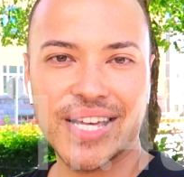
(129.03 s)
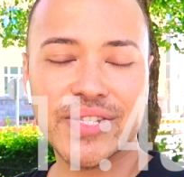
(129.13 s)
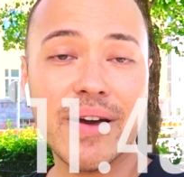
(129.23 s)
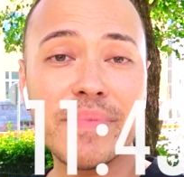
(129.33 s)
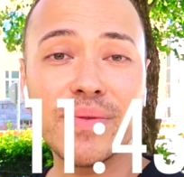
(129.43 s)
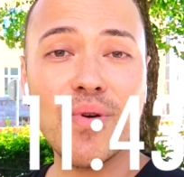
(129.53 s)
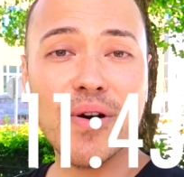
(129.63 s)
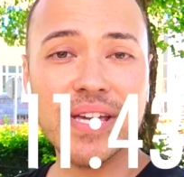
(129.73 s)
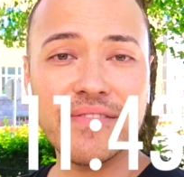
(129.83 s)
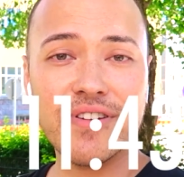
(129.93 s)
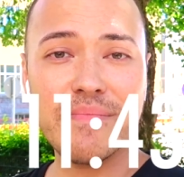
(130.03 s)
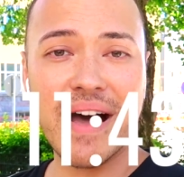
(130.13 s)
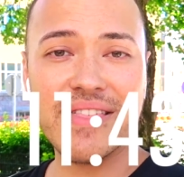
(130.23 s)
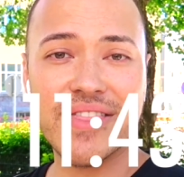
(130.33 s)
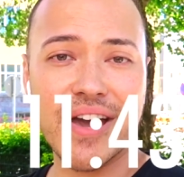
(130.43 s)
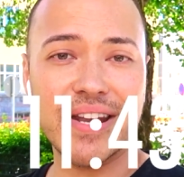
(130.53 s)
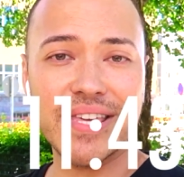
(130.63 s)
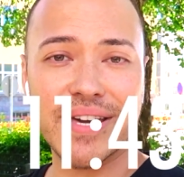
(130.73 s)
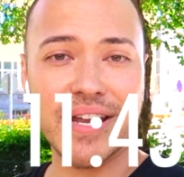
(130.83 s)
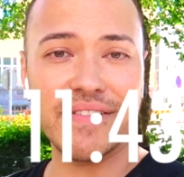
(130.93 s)
So I've been walking for about
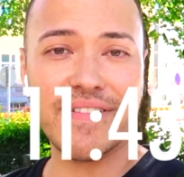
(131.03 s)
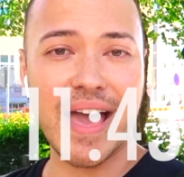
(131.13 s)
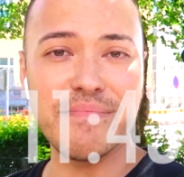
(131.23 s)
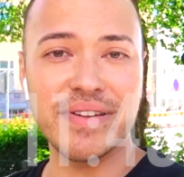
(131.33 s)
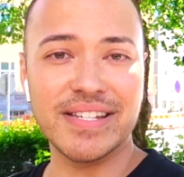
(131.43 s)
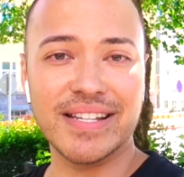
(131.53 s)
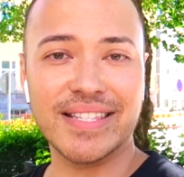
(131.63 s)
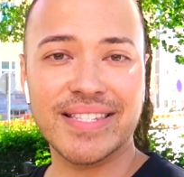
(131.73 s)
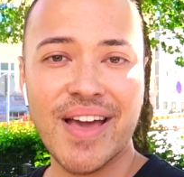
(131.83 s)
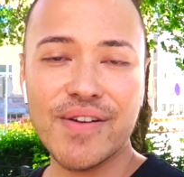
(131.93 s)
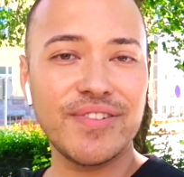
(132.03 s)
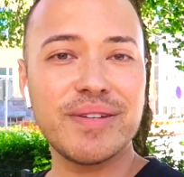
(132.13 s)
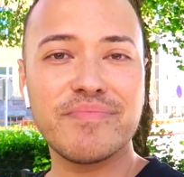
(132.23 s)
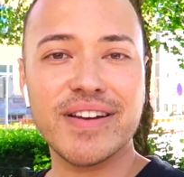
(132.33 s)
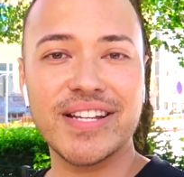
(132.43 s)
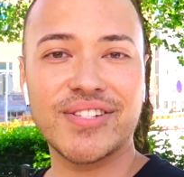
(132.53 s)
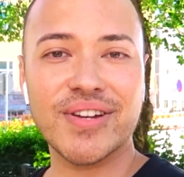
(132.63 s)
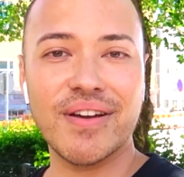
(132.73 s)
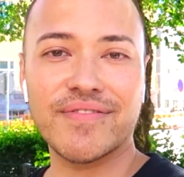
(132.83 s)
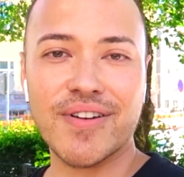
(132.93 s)
30-35 minutes over the bridge
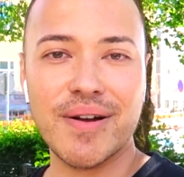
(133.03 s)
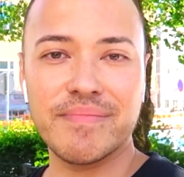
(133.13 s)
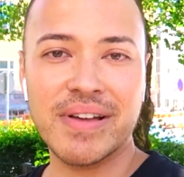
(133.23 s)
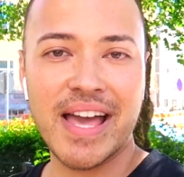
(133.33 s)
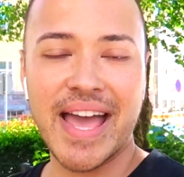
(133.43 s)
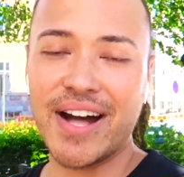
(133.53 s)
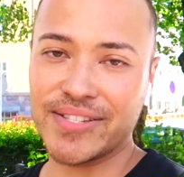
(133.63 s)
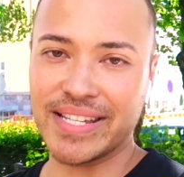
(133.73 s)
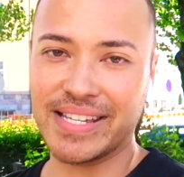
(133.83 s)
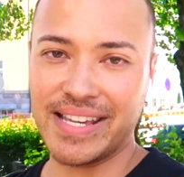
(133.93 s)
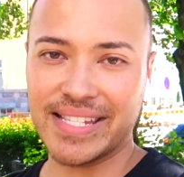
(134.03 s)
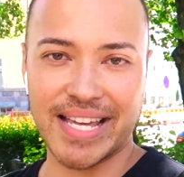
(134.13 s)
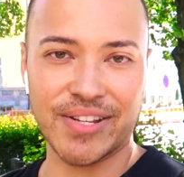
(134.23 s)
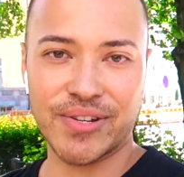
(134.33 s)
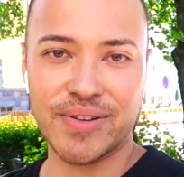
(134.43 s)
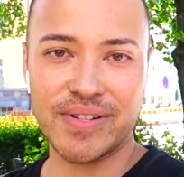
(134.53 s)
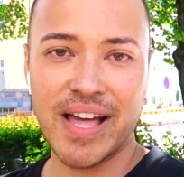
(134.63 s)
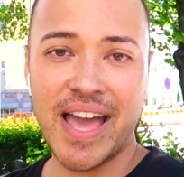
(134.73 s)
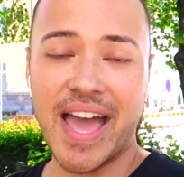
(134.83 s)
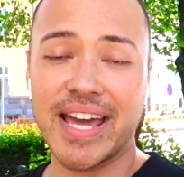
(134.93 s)
from Helsinki Central
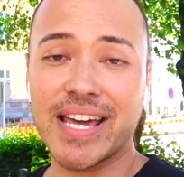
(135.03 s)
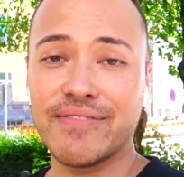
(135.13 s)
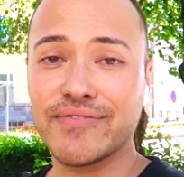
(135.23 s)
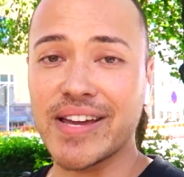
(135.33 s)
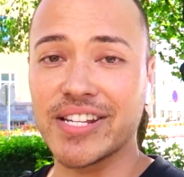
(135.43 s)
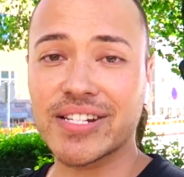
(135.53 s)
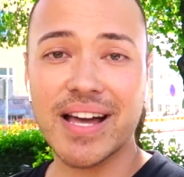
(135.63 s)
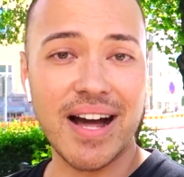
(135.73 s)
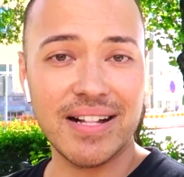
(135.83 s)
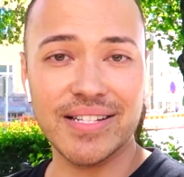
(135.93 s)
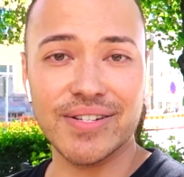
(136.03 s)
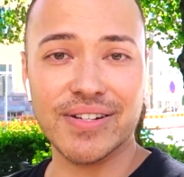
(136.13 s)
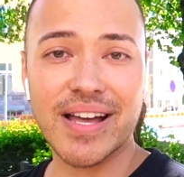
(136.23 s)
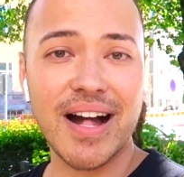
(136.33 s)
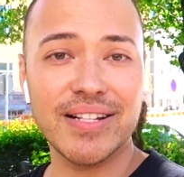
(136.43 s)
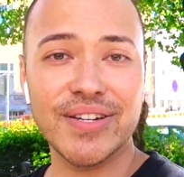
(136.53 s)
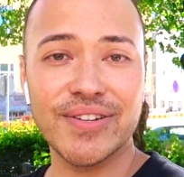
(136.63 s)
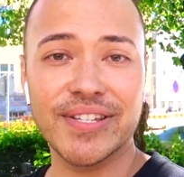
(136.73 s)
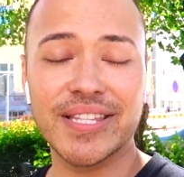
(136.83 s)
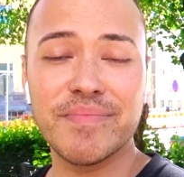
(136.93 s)
and I've reached Kallio. Kallio
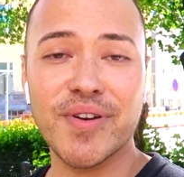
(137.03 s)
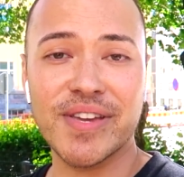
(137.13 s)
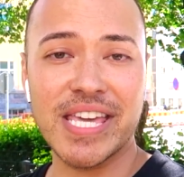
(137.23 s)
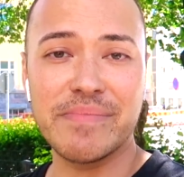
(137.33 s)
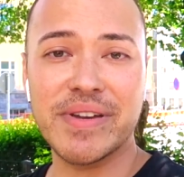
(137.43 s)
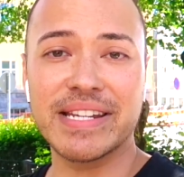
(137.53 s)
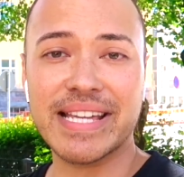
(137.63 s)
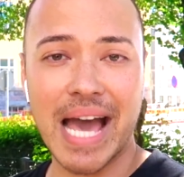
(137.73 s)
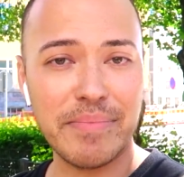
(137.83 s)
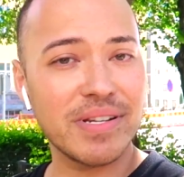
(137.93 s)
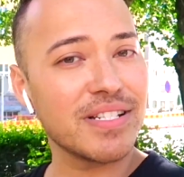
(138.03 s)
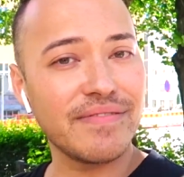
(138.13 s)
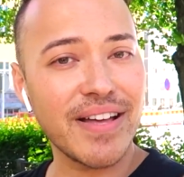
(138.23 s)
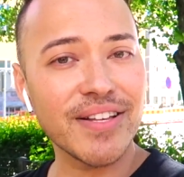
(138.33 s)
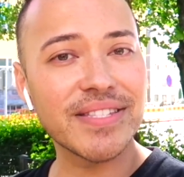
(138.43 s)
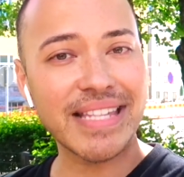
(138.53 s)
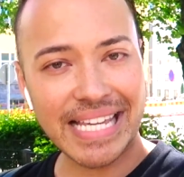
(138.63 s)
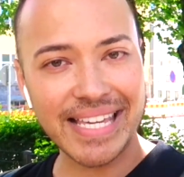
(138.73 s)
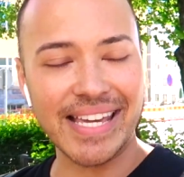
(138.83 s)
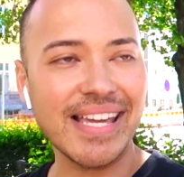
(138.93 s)
is the Bohemian capital of
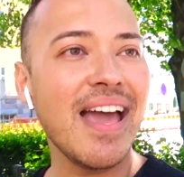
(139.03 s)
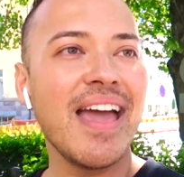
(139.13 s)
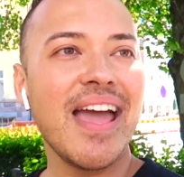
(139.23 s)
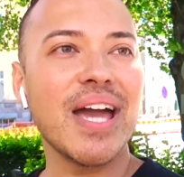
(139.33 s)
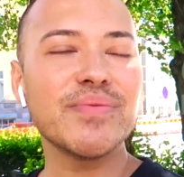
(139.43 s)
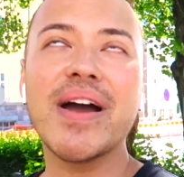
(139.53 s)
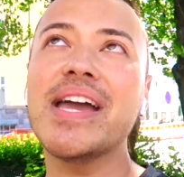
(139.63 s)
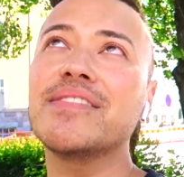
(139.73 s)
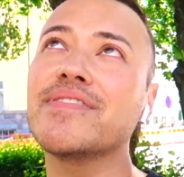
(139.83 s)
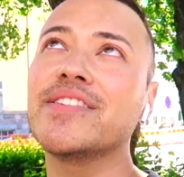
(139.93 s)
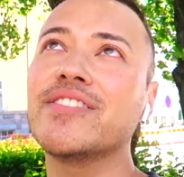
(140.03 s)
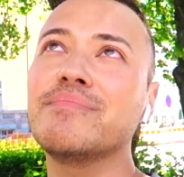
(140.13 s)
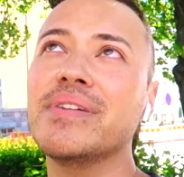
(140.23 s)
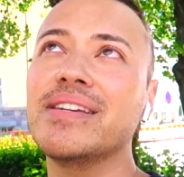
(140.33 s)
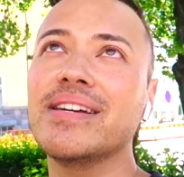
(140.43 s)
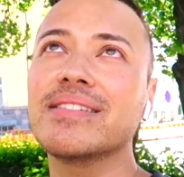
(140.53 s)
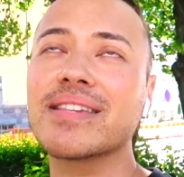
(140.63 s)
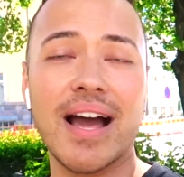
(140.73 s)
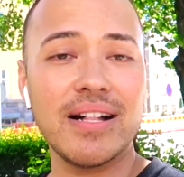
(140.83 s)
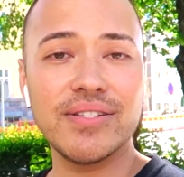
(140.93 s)
Helsinki and right in front of me is
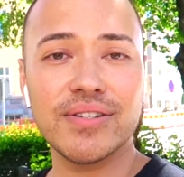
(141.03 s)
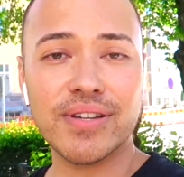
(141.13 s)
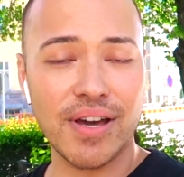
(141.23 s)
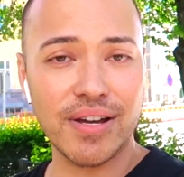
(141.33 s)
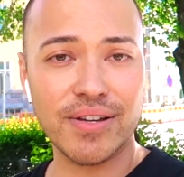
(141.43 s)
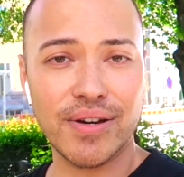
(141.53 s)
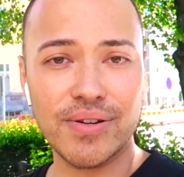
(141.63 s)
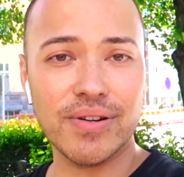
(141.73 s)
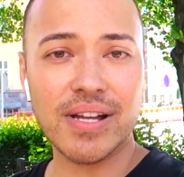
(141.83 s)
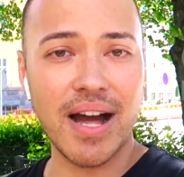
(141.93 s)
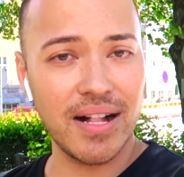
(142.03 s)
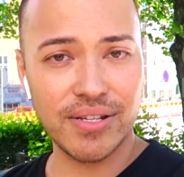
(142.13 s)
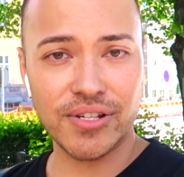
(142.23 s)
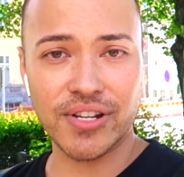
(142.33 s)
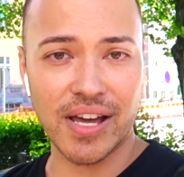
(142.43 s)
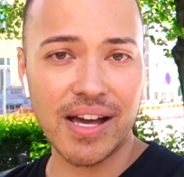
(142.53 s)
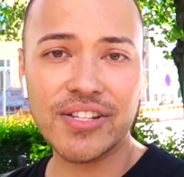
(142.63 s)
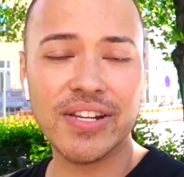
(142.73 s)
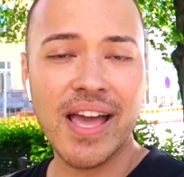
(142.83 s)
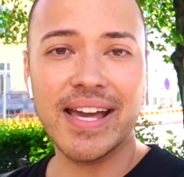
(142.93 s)
Kallionkirkko or Kallio Church.